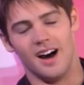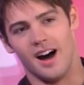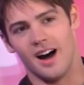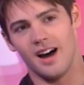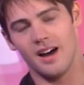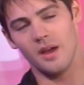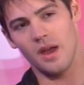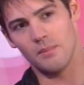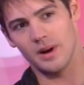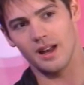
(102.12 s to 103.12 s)

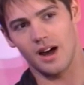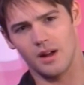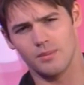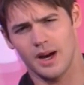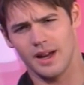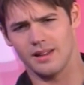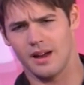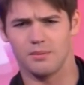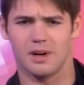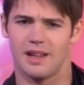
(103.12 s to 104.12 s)
But on my
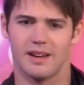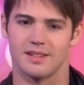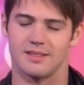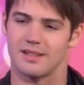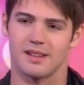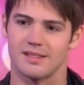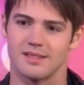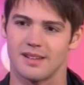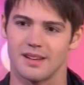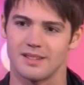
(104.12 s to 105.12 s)
license, it
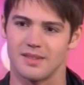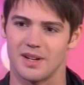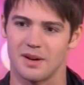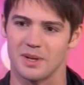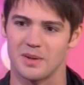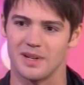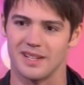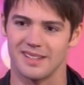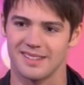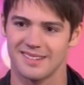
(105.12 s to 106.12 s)
doesn't say Stephen R.
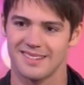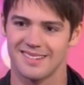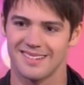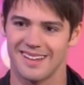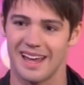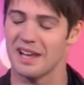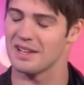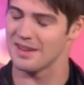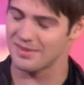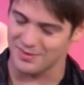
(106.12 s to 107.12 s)
McQueen.
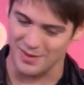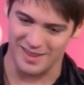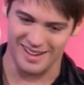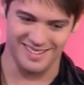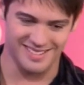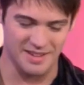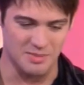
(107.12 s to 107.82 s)
And as for the Steve